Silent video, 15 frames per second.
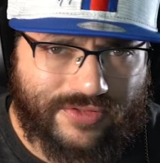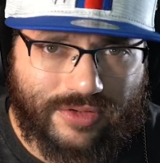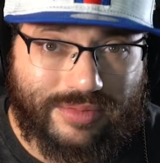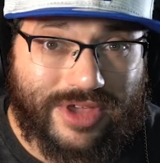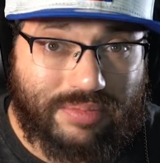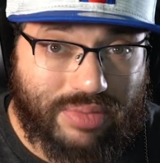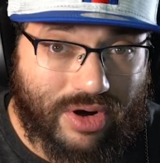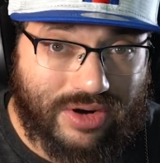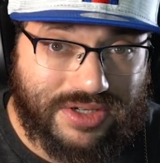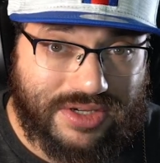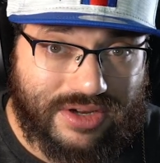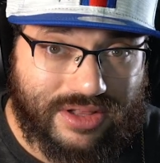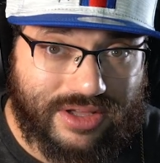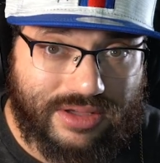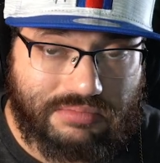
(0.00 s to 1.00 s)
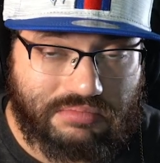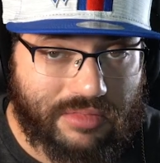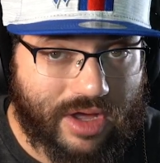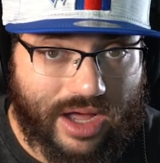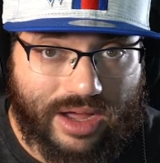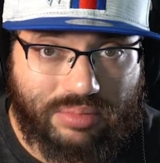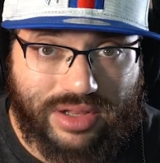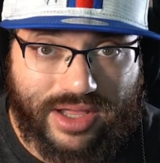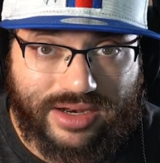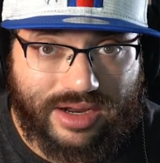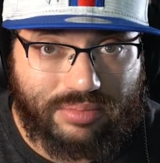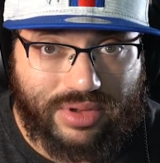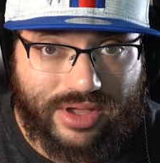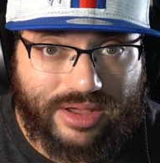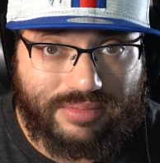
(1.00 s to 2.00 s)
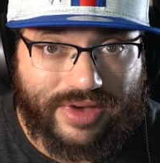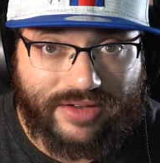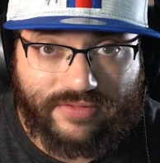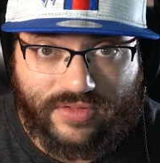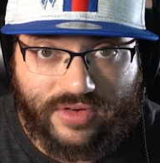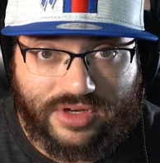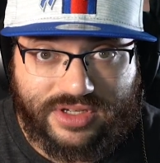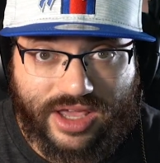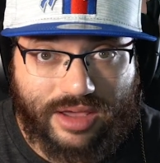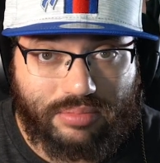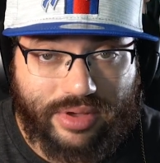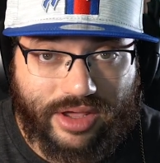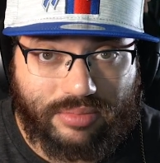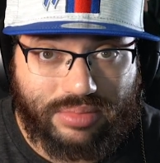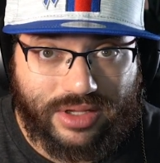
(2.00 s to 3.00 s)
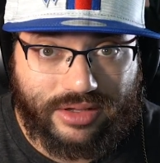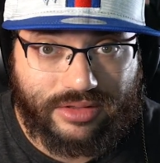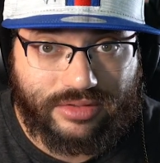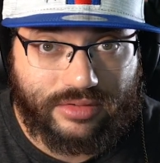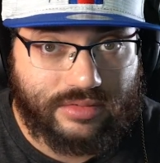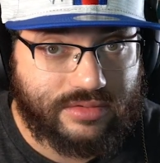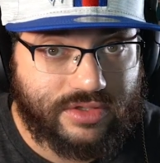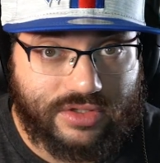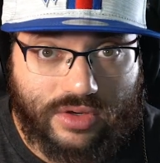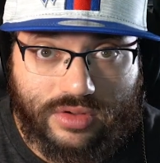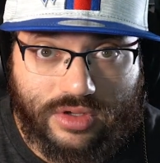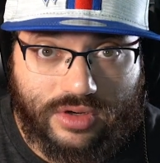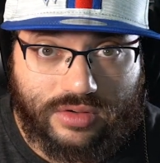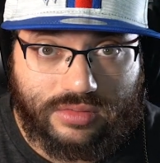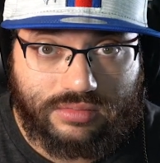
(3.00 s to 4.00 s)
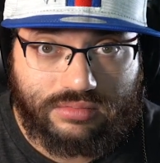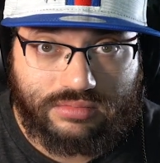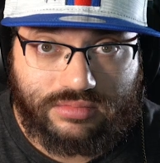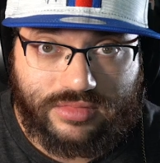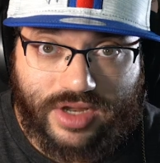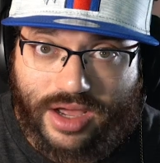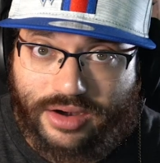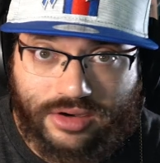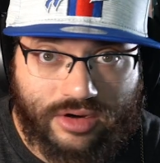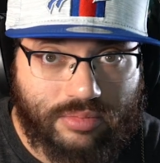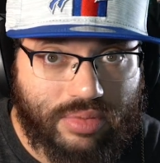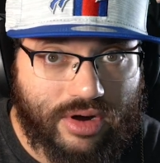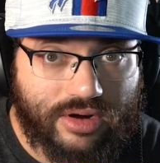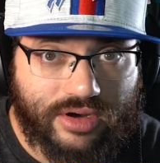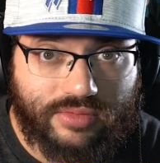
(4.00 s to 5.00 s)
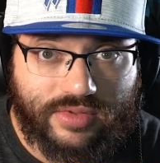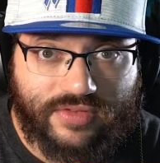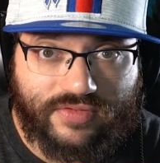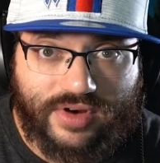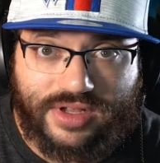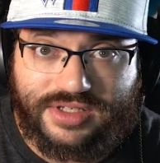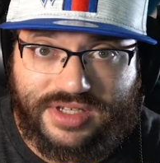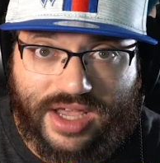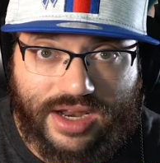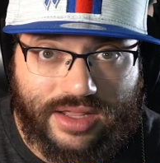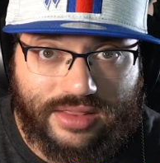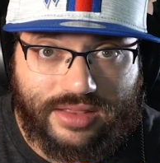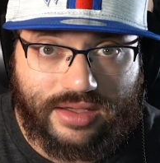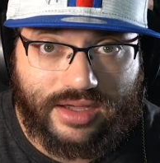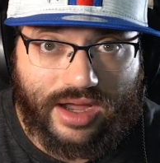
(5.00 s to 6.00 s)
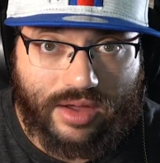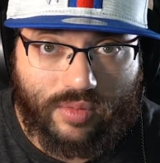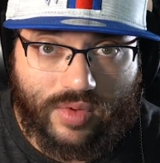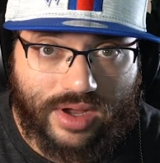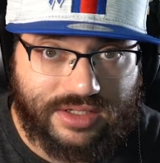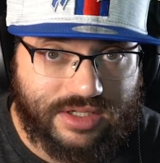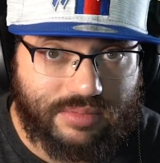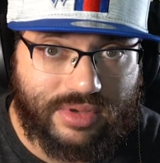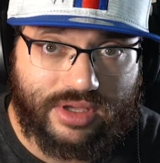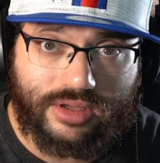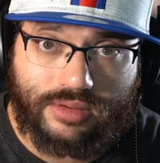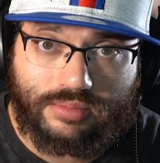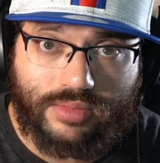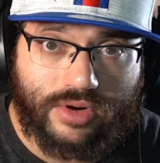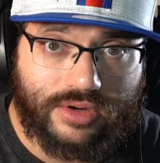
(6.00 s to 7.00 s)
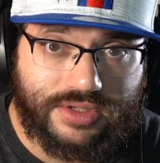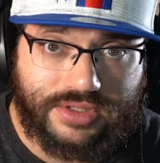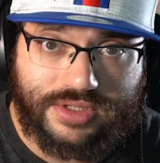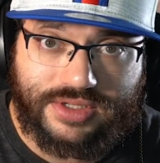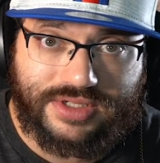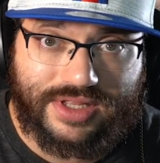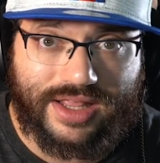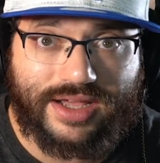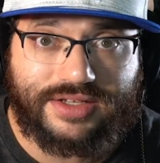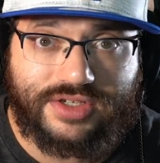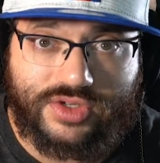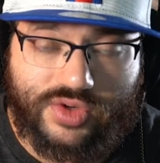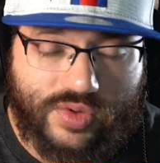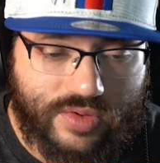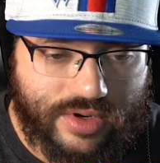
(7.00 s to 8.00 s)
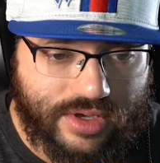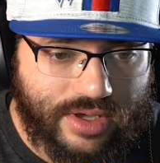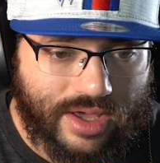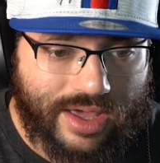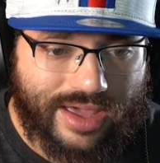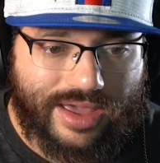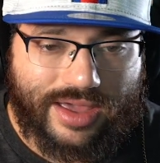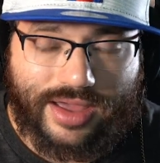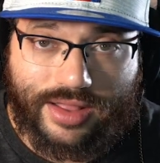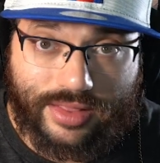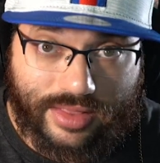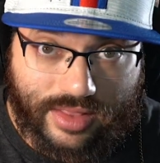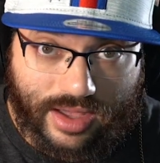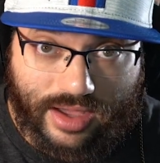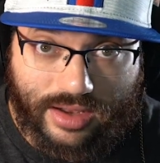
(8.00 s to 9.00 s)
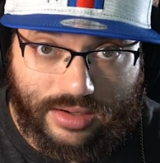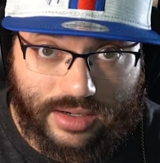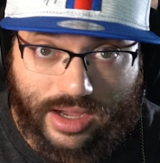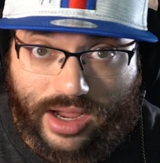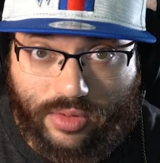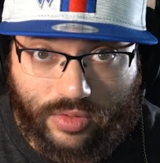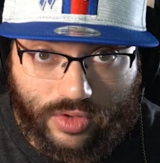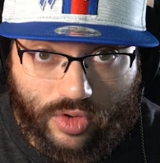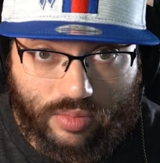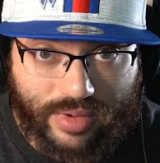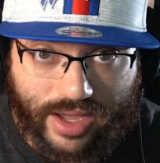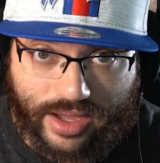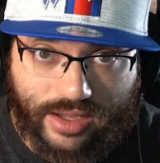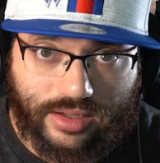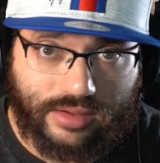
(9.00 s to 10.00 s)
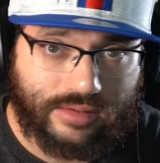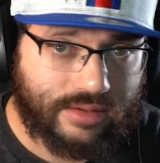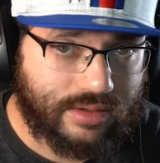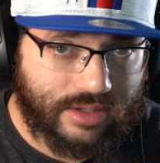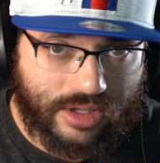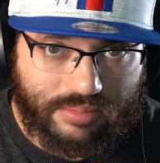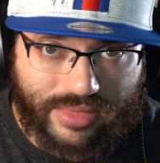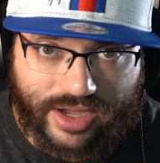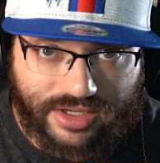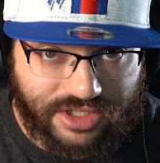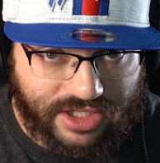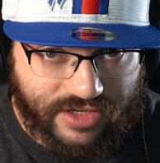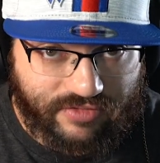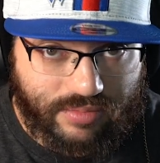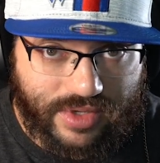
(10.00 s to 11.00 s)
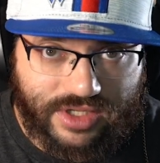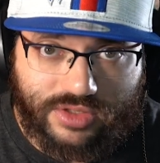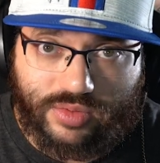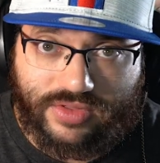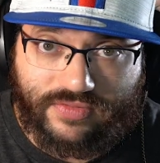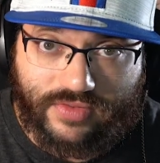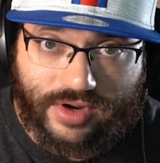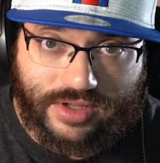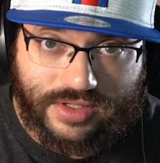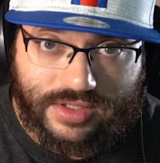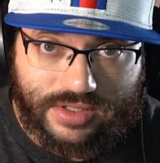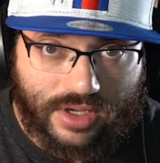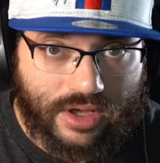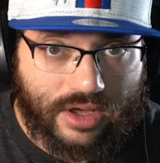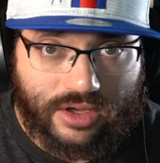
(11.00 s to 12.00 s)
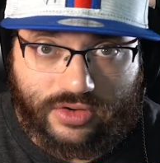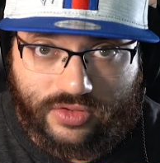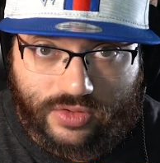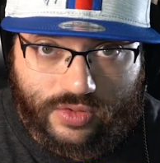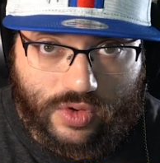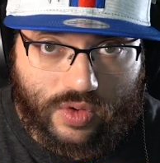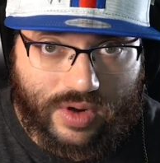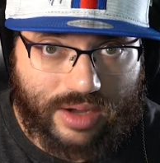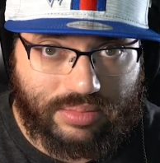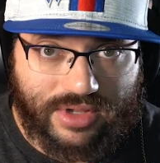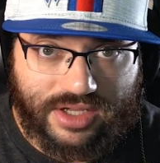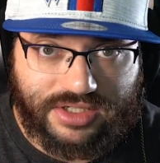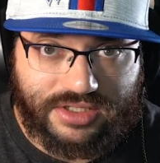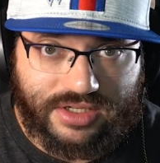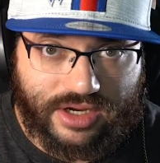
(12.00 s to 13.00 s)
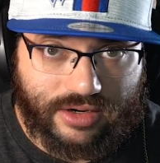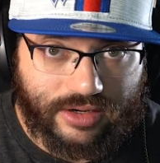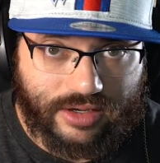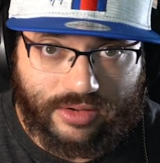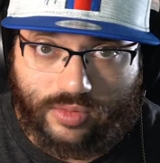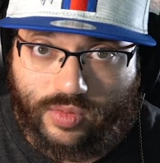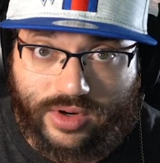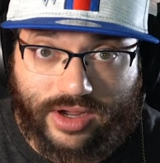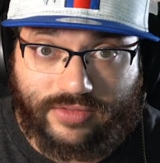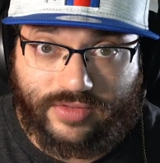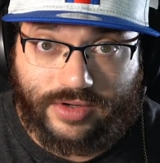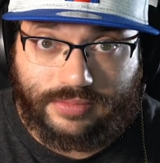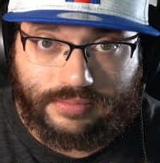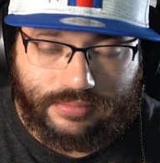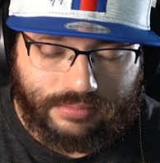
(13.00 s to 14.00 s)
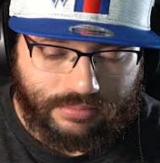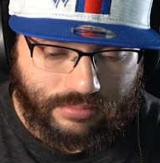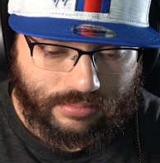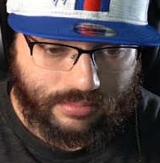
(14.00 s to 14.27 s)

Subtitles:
Now for me personally, I plan on playing my first campaign playthrough solo. Not in a party with friends, anything. I want to be immersed into that story. And then I would go back, get my achievements with friends, do co-op, legendary, whatever.